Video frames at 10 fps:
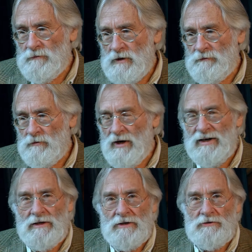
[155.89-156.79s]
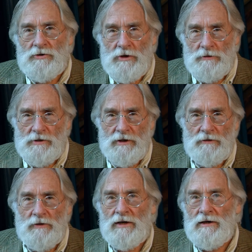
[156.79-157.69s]
of the right, so we say,
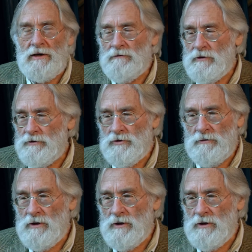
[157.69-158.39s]
the right kind of literature,